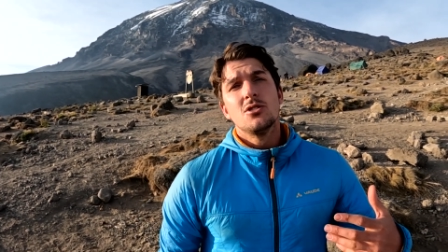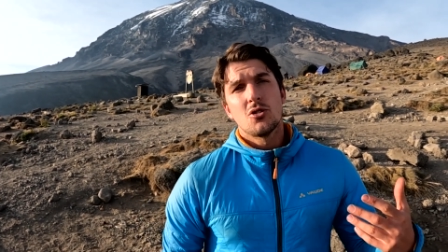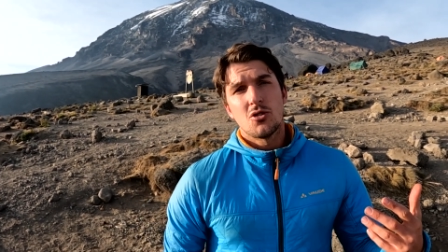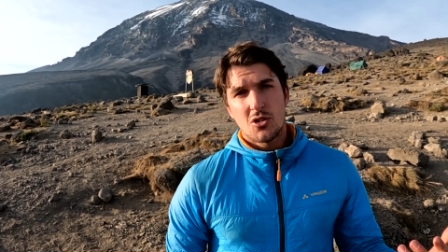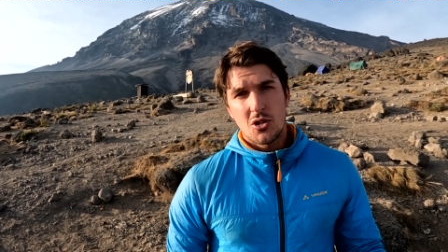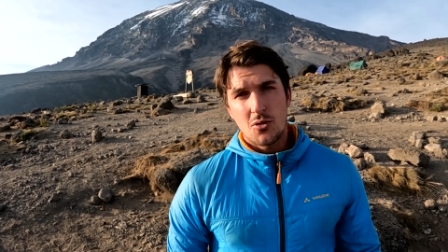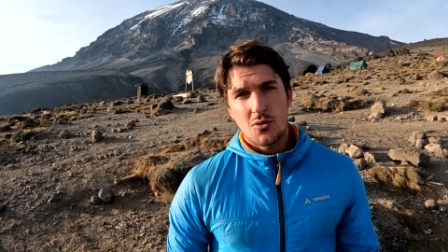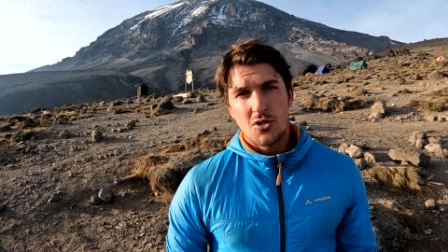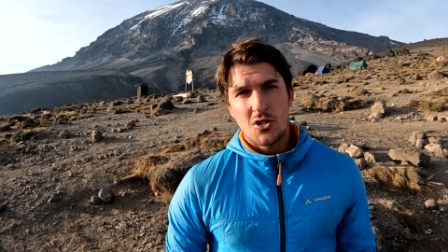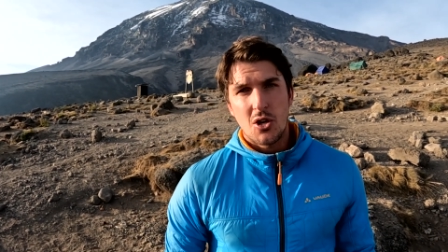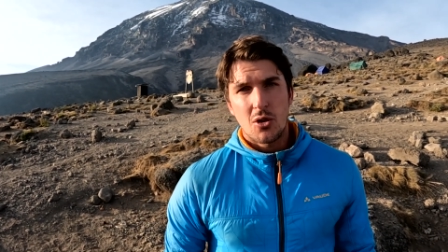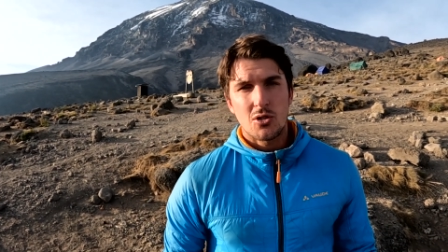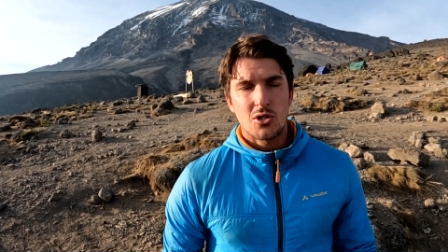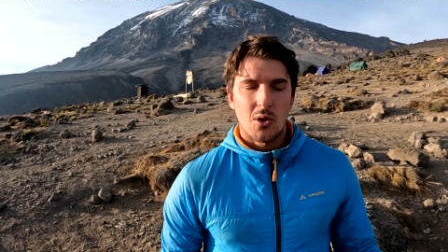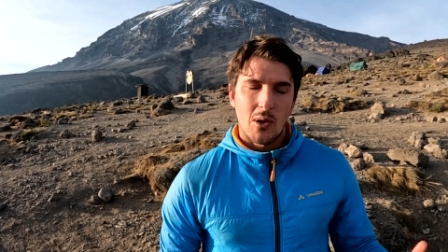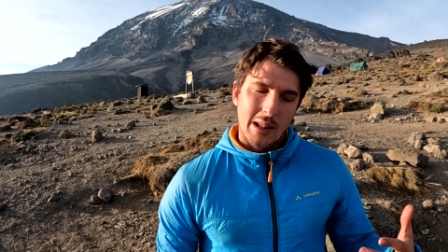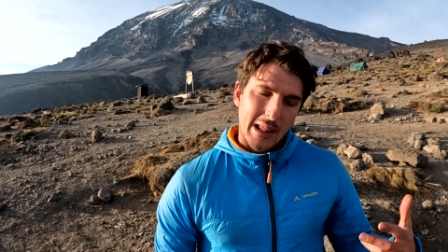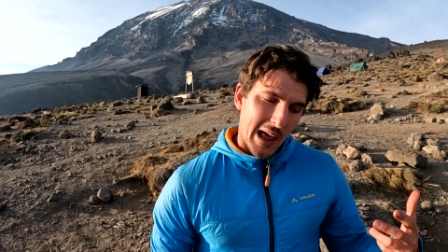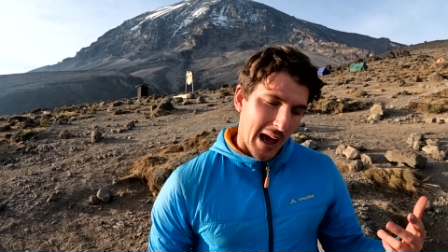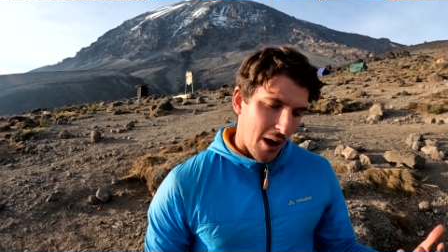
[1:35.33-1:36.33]
to do so
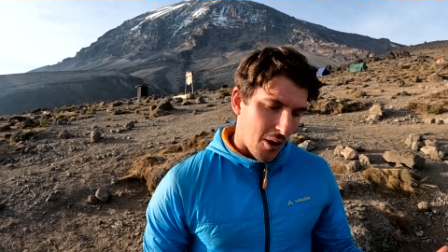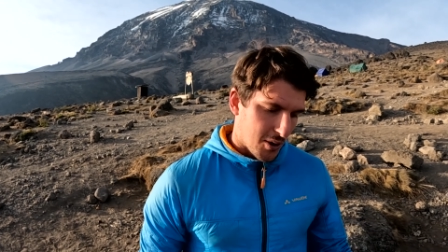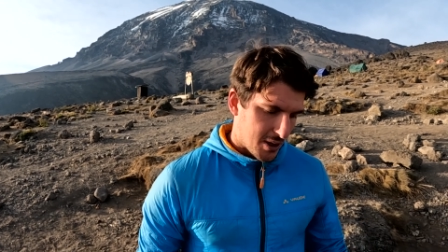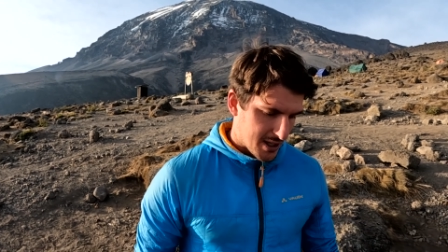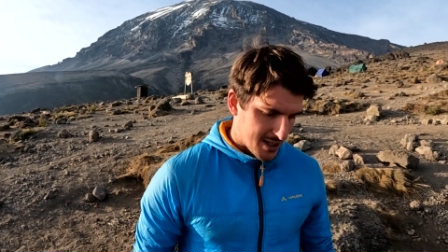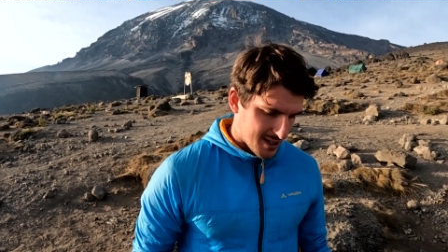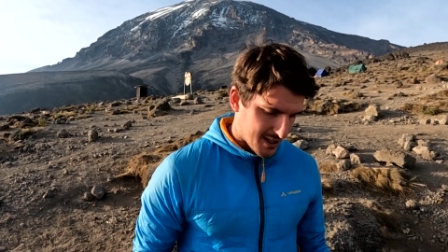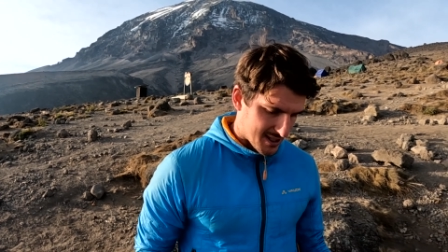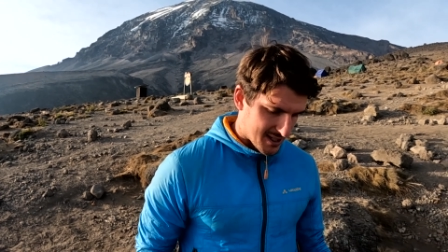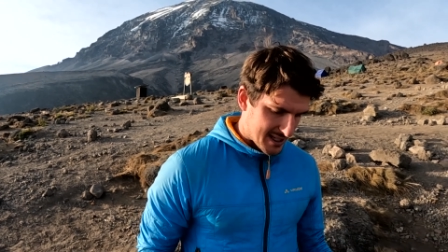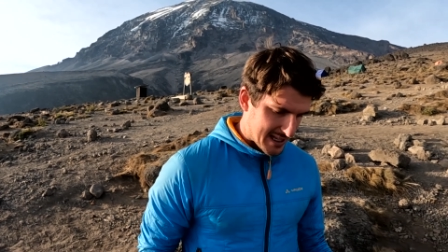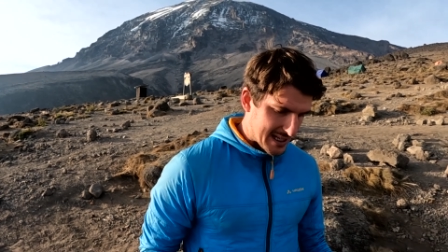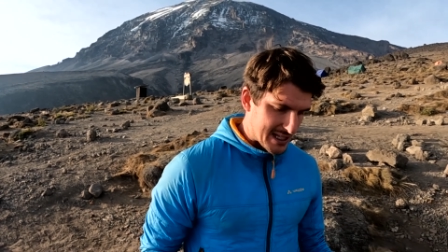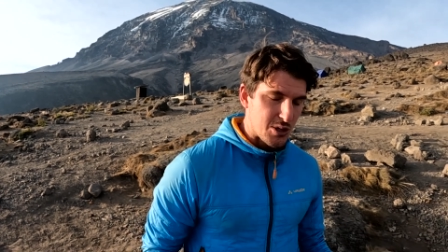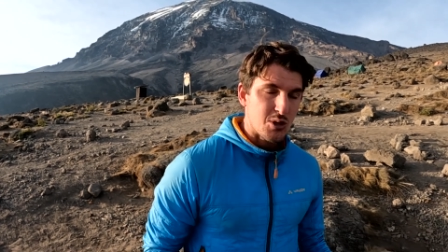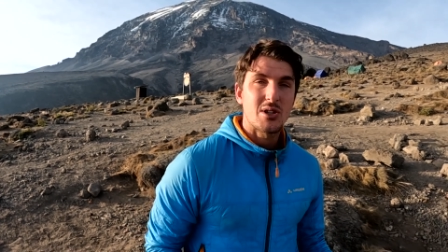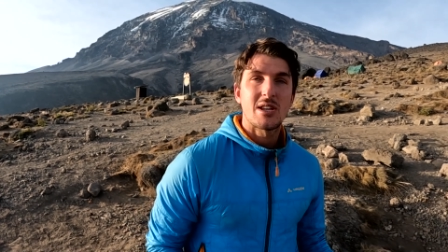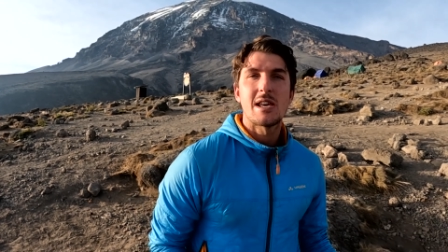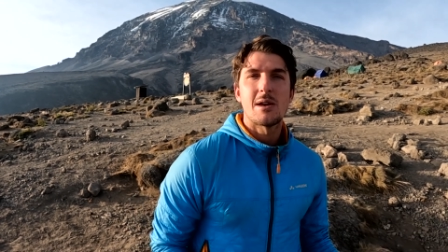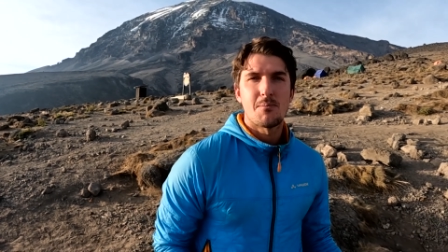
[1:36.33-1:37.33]
to allow
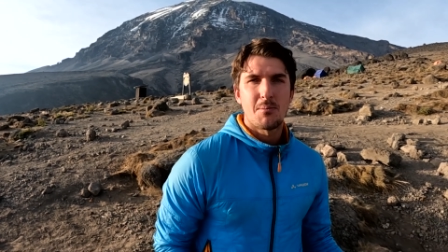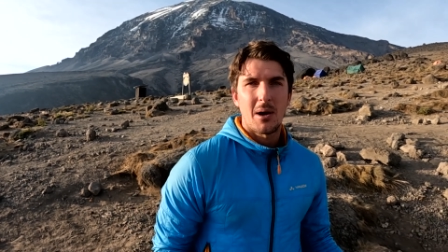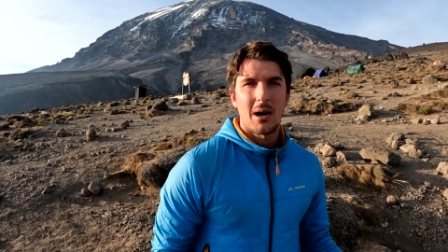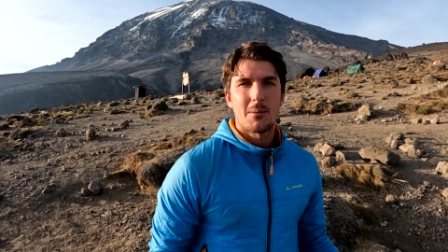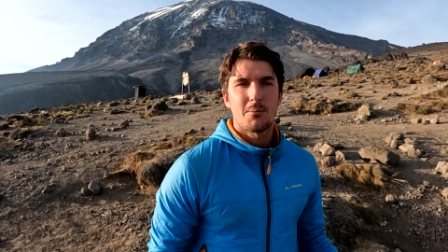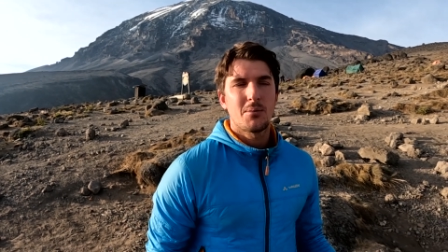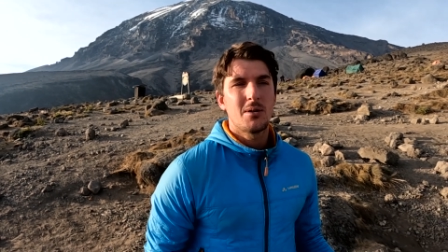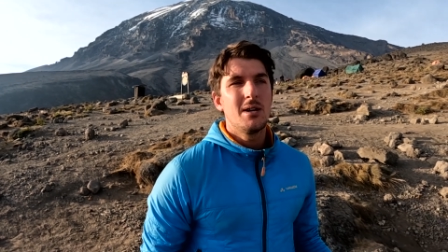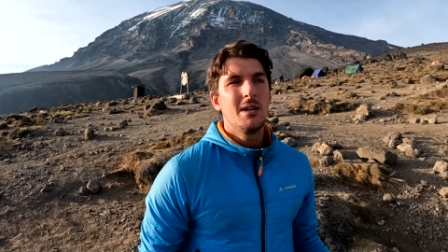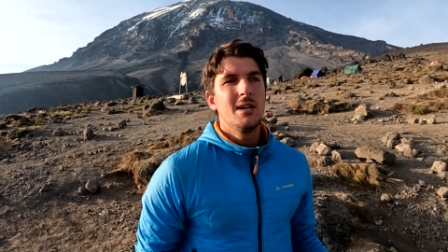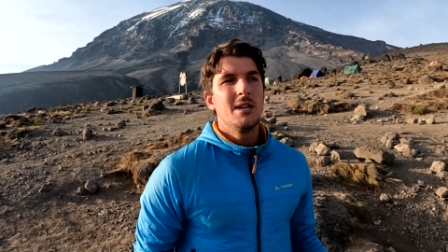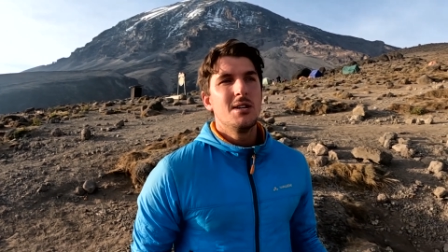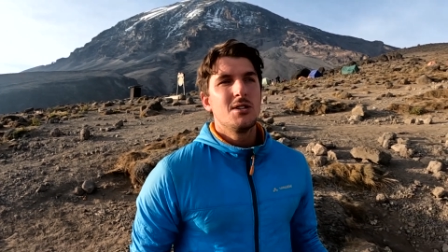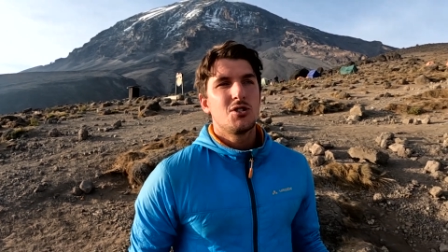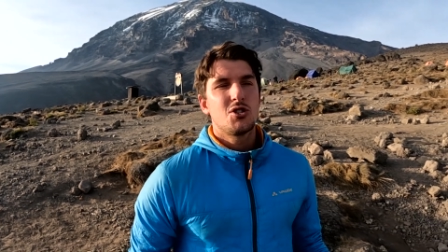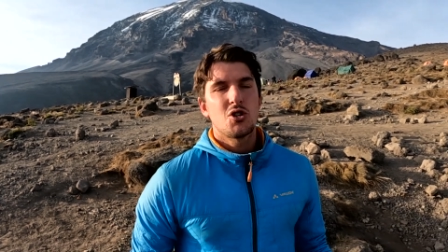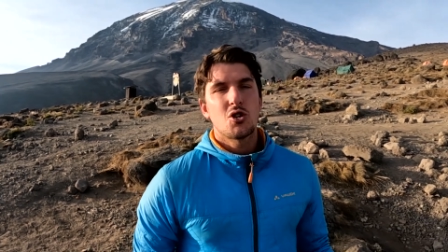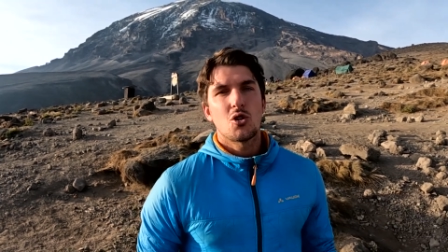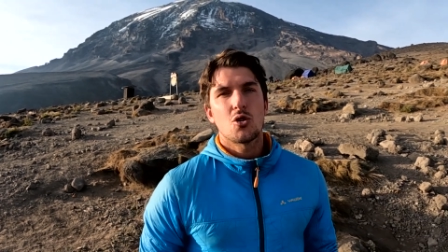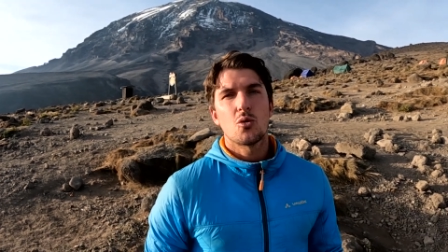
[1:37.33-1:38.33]
success to keep up
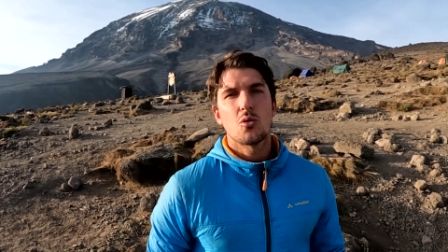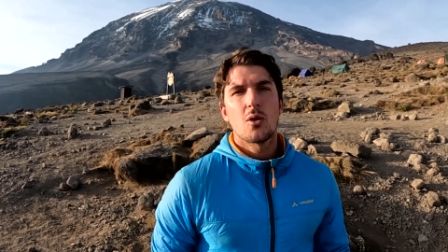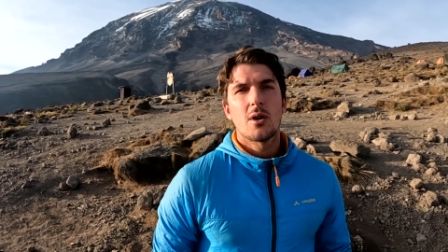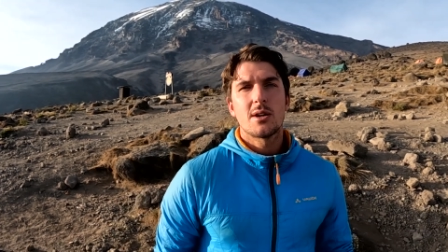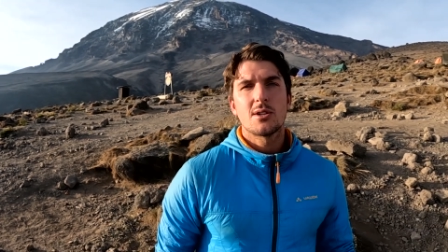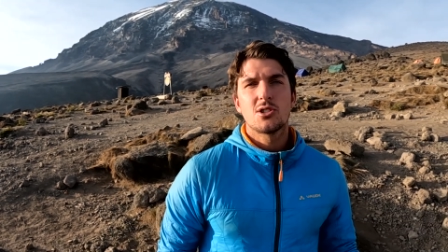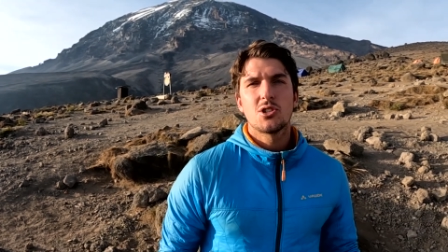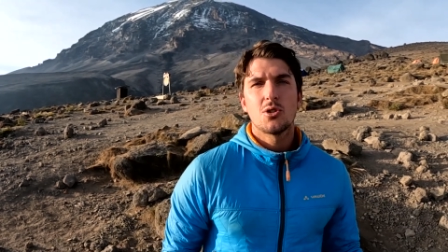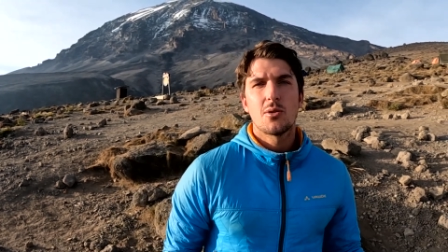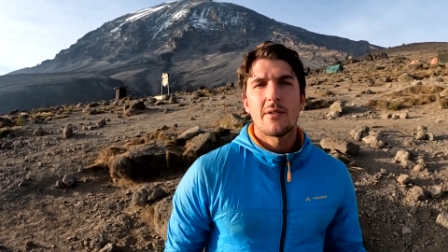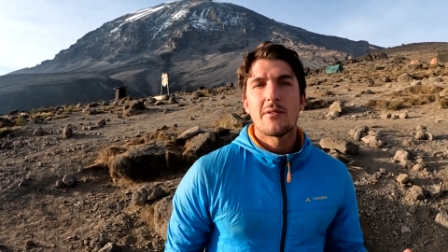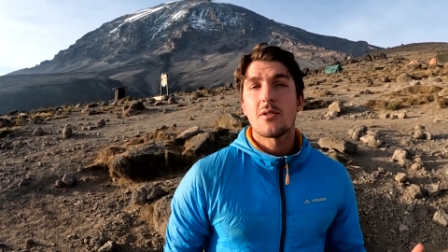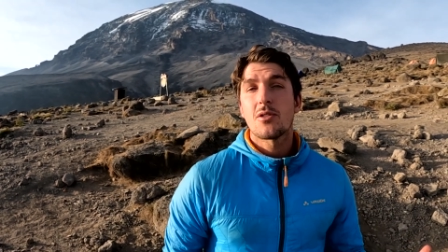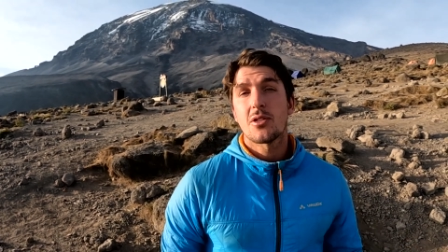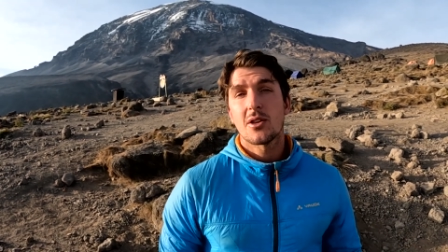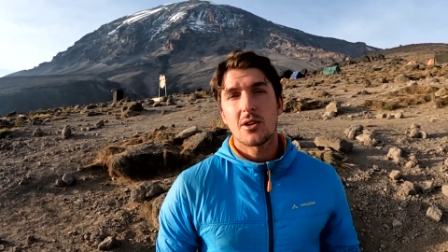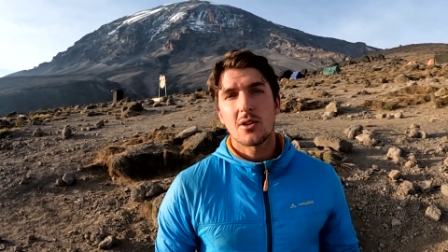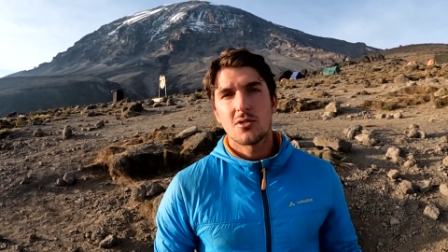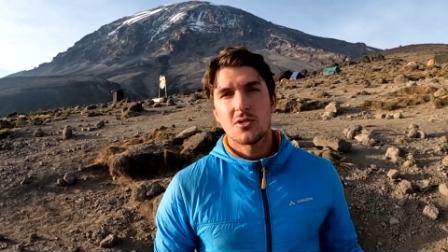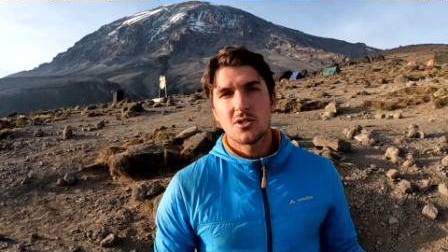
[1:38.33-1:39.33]
to, to
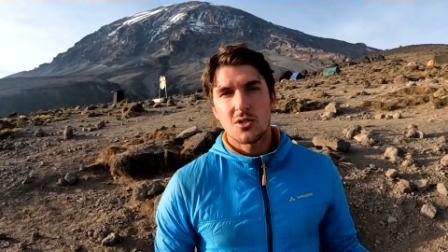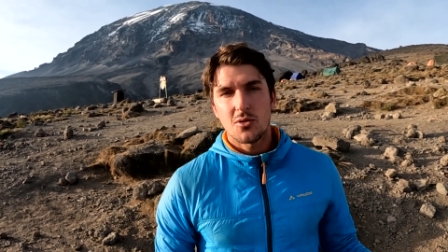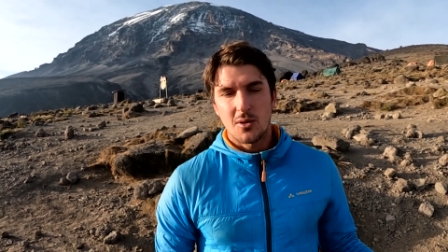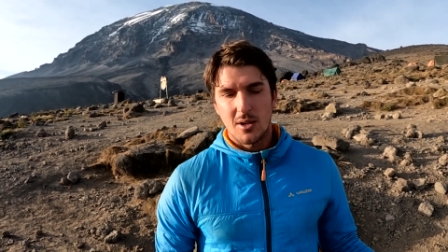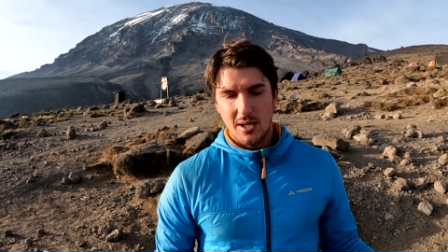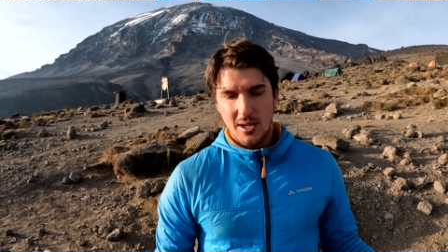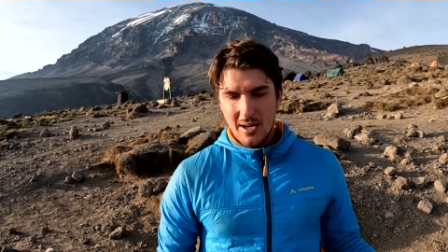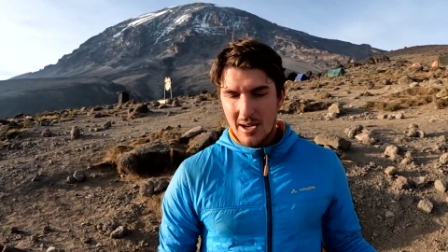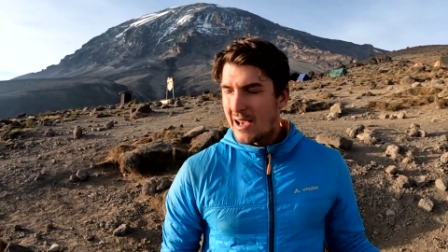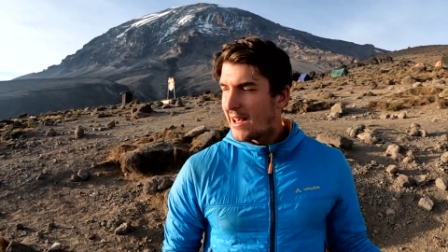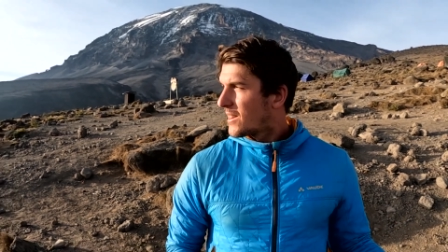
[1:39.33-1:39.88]
everything you're doing.